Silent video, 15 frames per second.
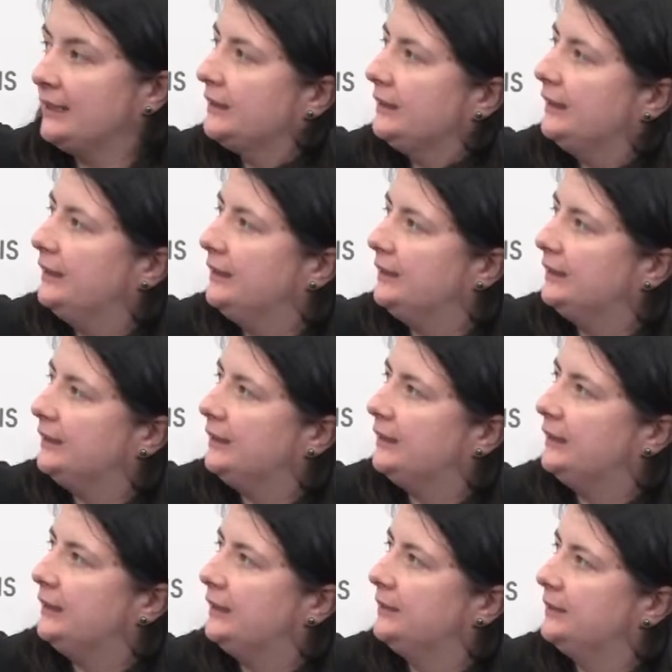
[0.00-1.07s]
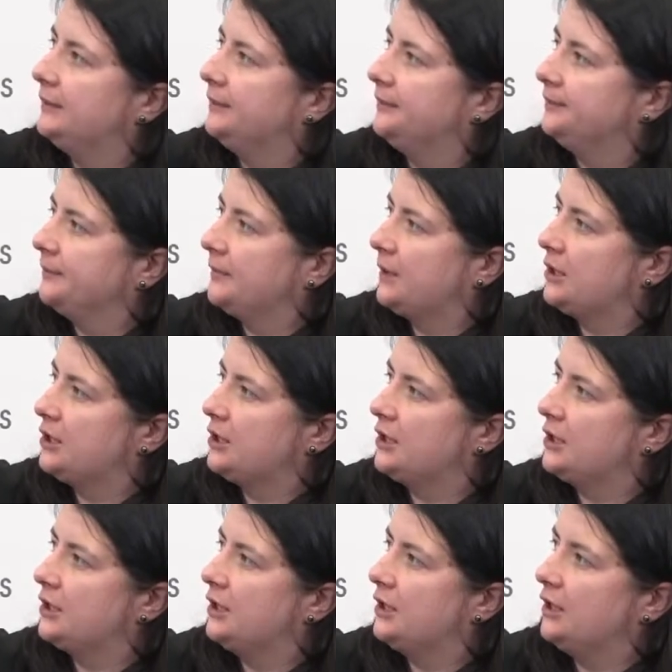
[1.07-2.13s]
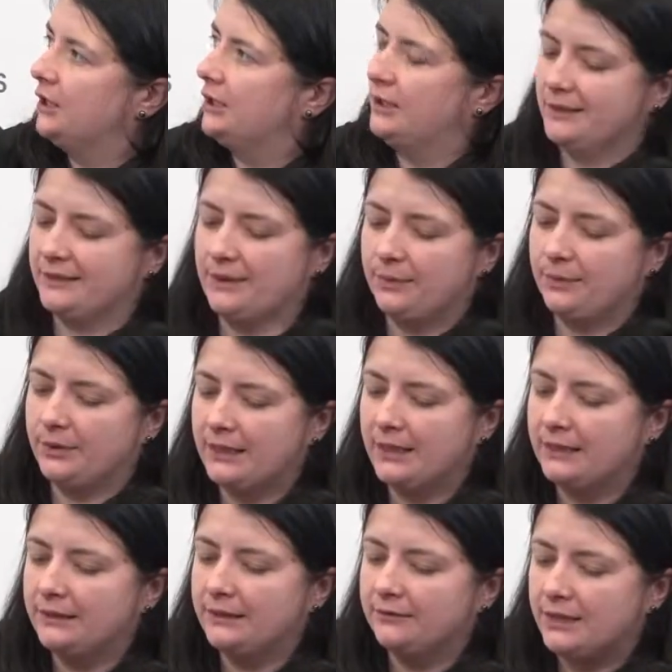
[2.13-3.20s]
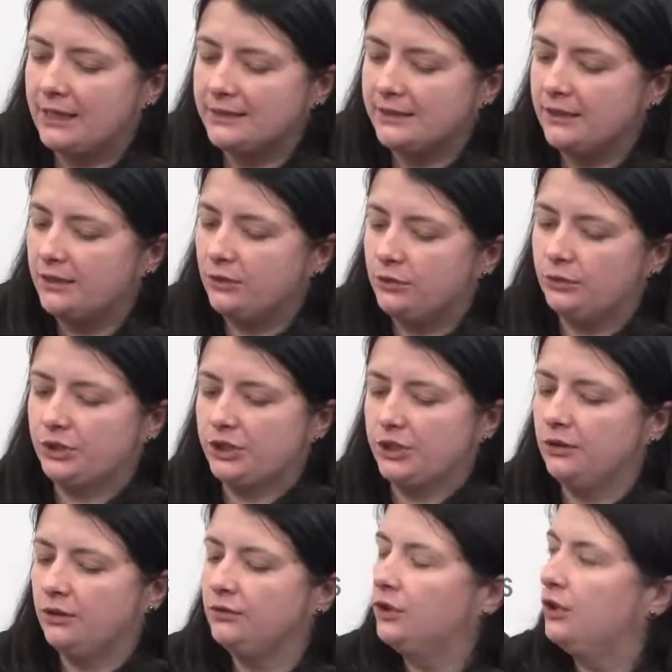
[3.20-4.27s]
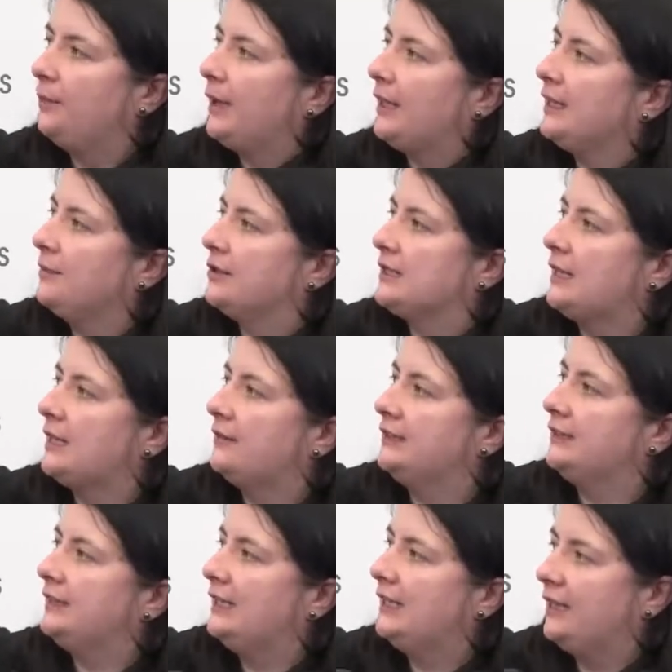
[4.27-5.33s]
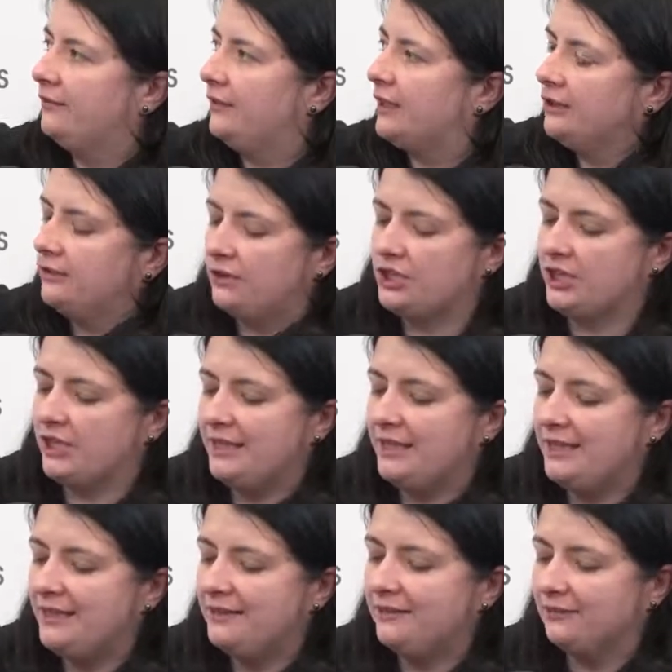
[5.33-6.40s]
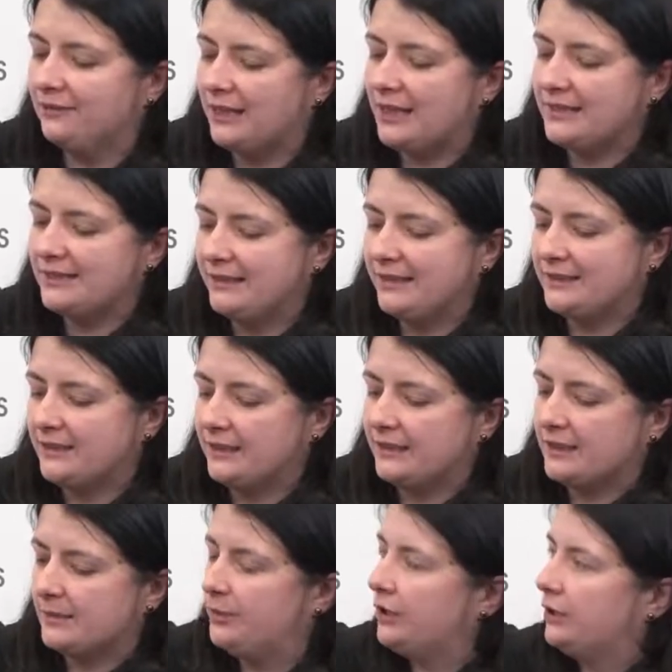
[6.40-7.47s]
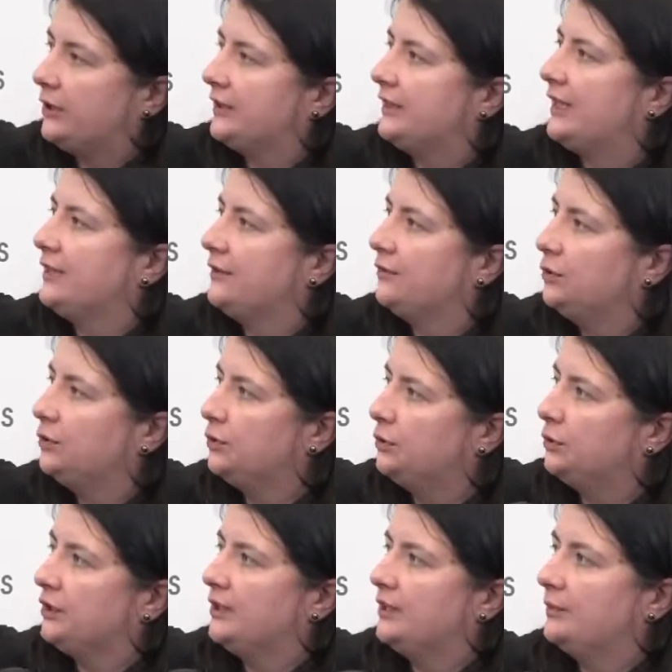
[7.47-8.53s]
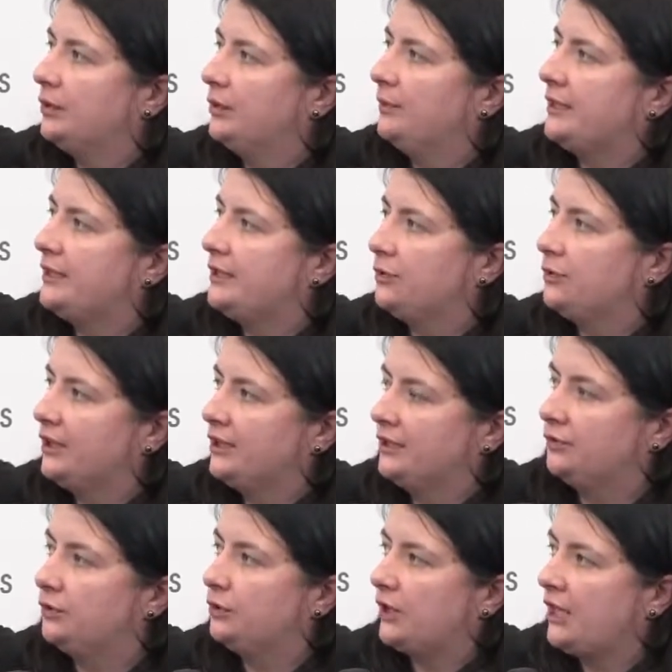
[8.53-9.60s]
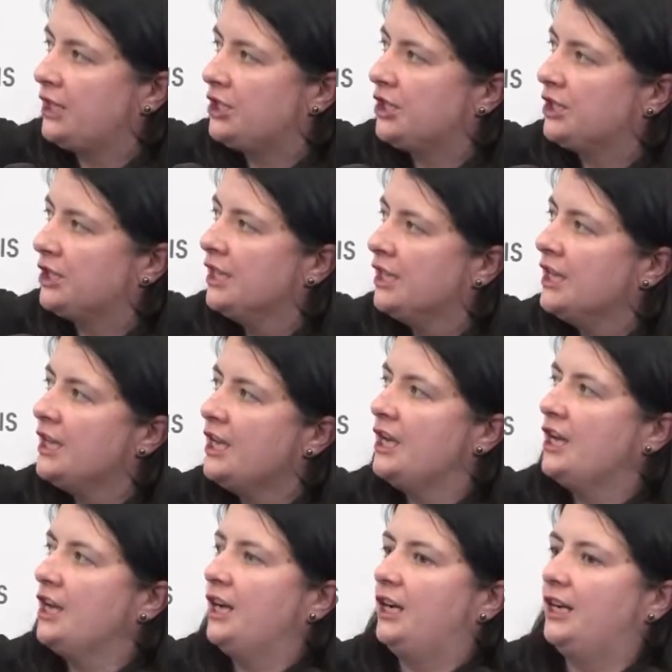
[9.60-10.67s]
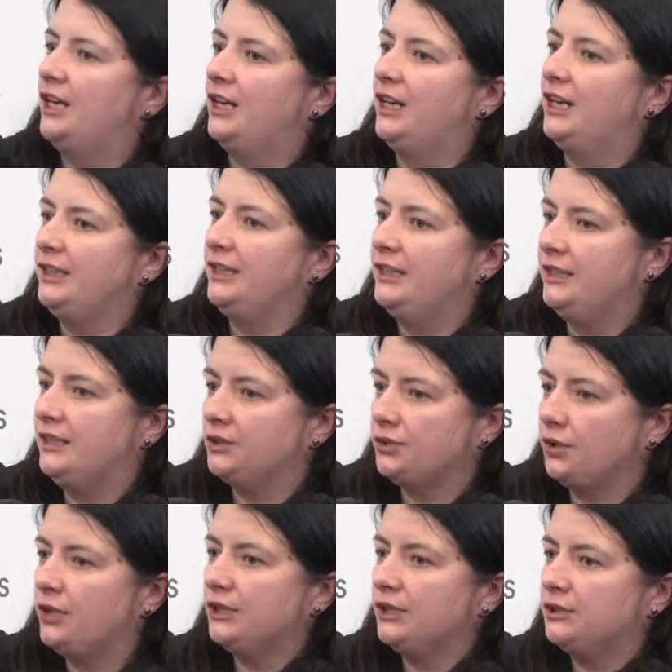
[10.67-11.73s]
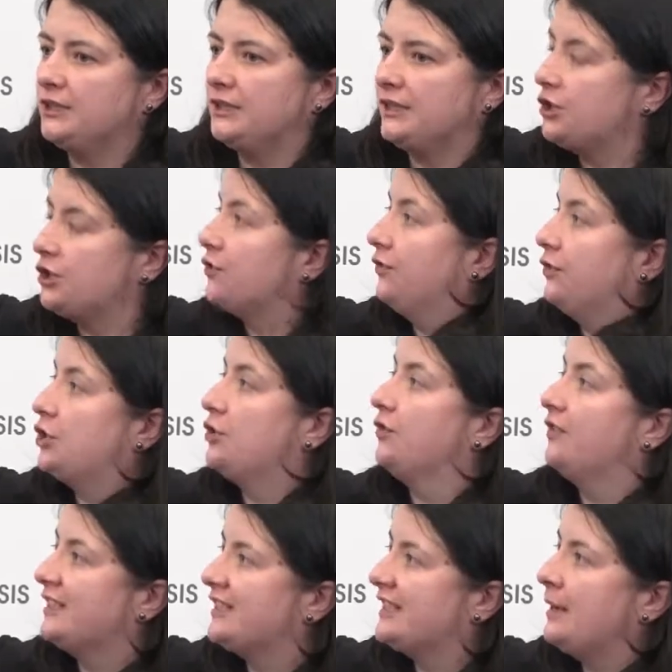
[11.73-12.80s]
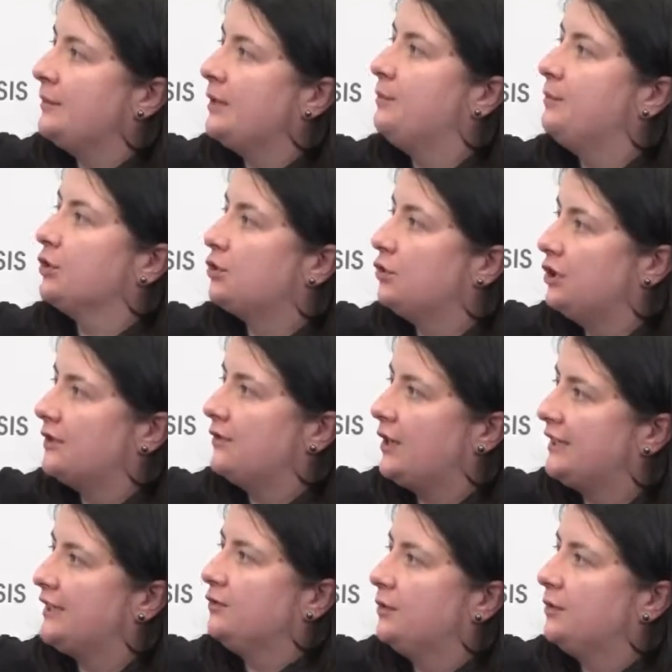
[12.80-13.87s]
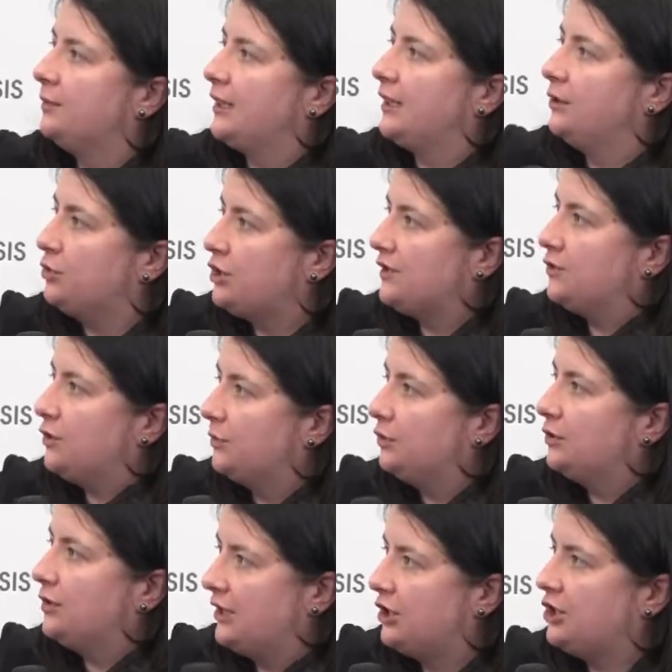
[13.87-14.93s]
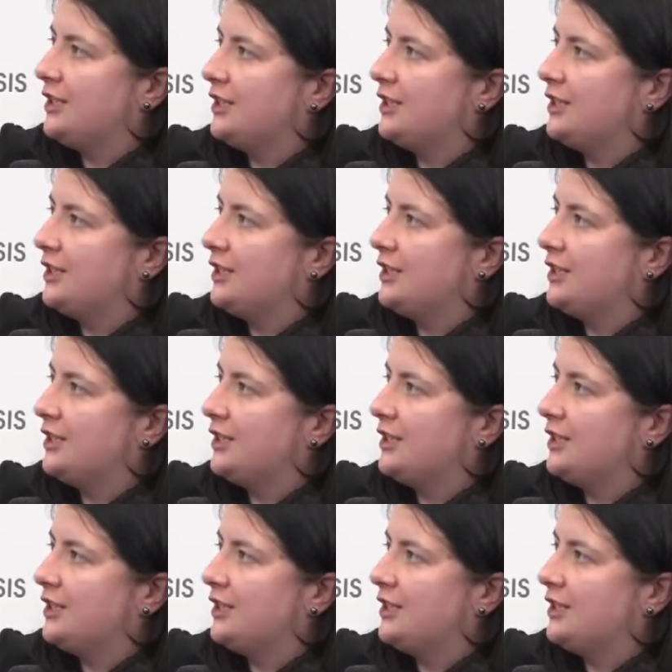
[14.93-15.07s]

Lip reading: question is, what can we do with all that? And I would like to ask Mr. Ambassador Andrii Ivanovich, what are the priorities in the cultural diplomacy in Turkey? You and the embassy